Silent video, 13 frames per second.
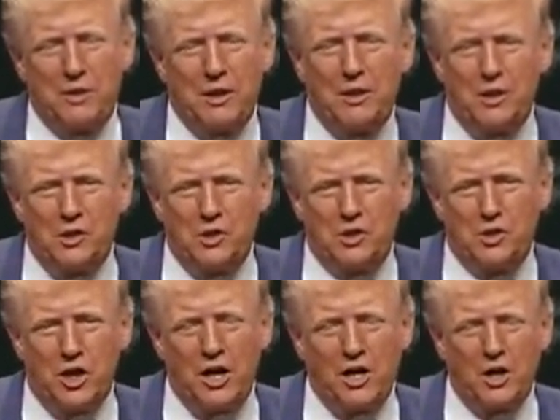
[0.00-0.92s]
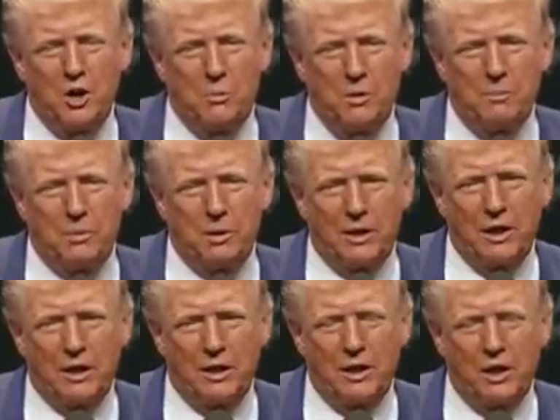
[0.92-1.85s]
but then they decided to be
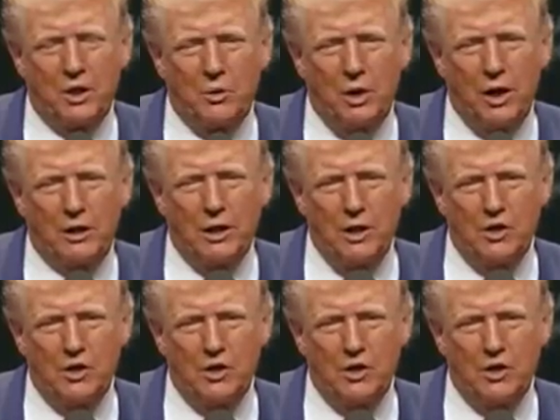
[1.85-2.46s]
politically correct